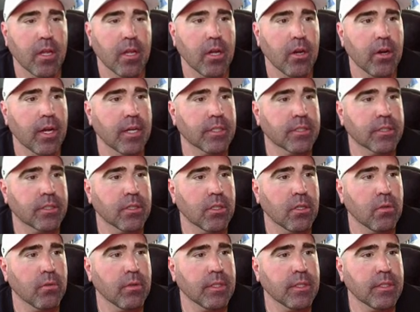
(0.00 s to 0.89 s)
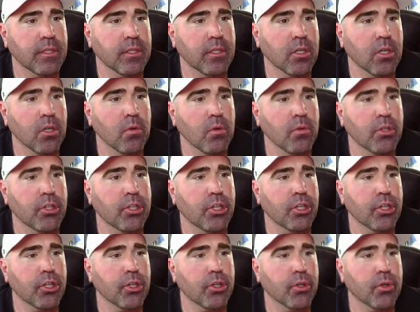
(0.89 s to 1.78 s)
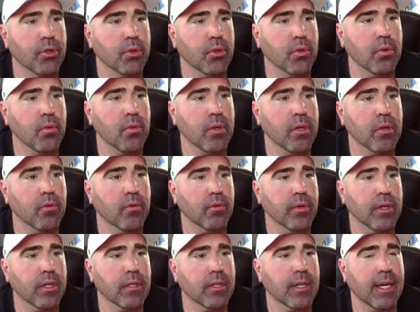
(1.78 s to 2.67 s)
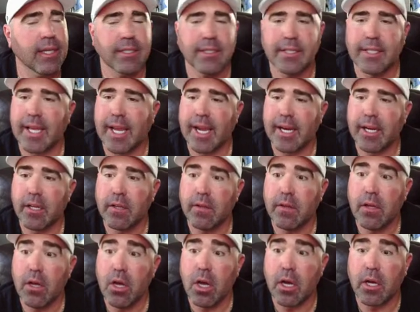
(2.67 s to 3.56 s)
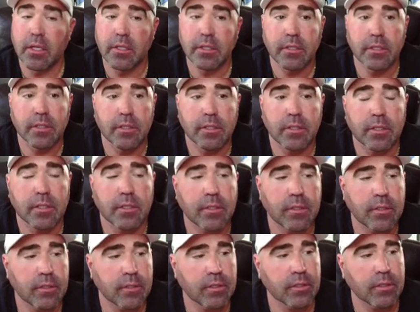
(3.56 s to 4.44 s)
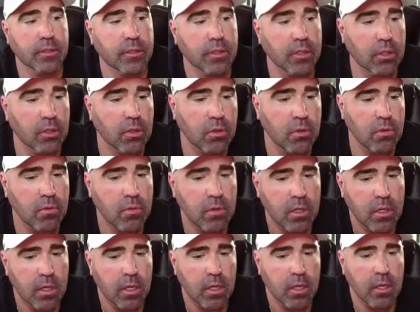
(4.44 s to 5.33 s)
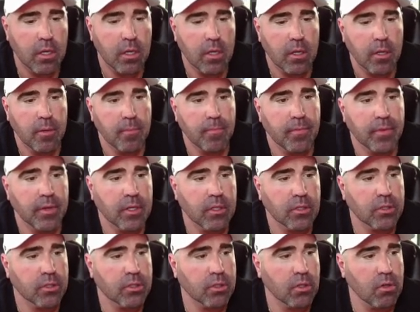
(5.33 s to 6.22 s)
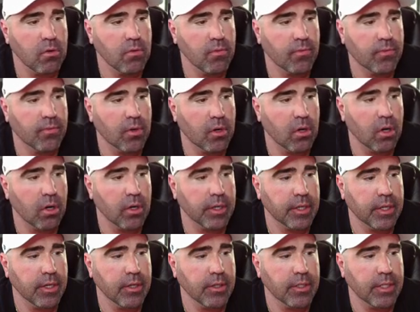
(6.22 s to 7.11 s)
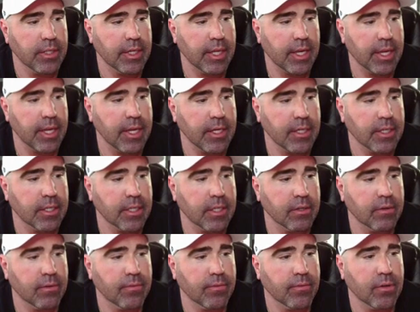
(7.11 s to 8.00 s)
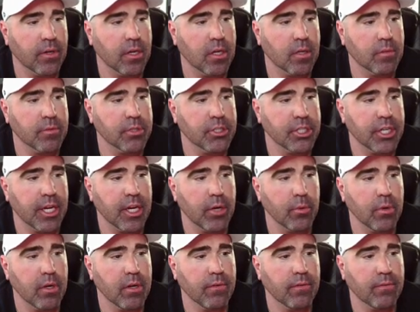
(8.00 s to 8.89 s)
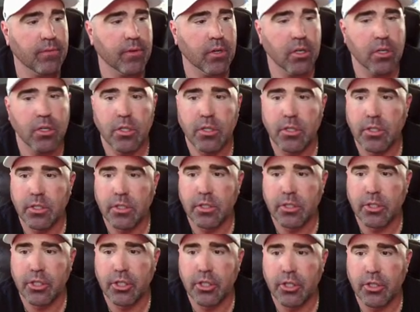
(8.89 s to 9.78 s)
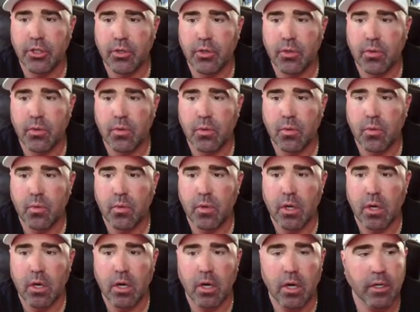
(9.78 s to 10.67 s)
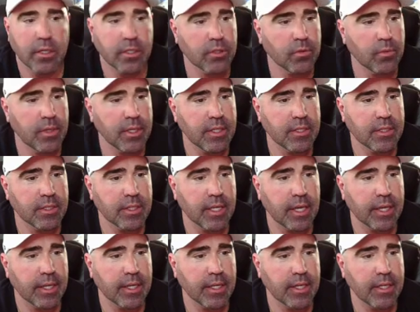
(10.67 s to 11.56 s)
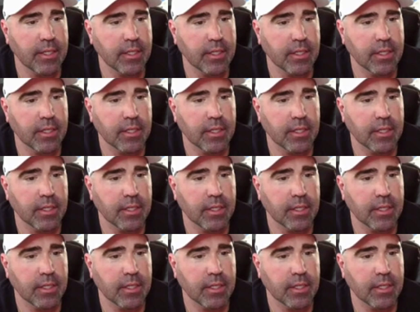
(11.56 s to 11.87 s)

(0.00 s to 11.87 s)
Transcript: All right, so let's go to realized gain and loss. So, so far, year to date, from January first to August twenty-second,